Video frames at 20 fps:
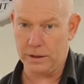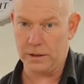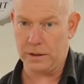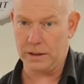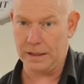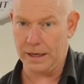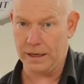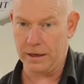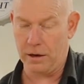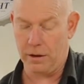
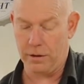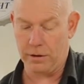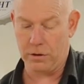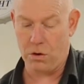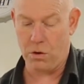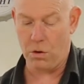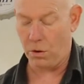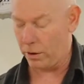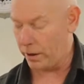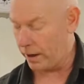start letting all the
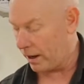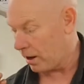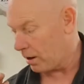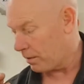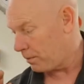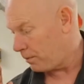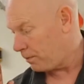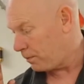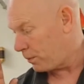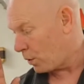cold
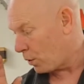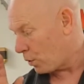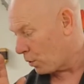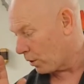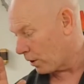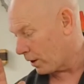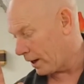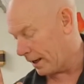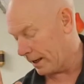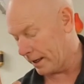air
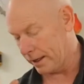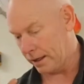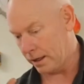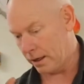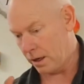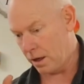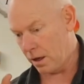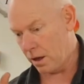pour in,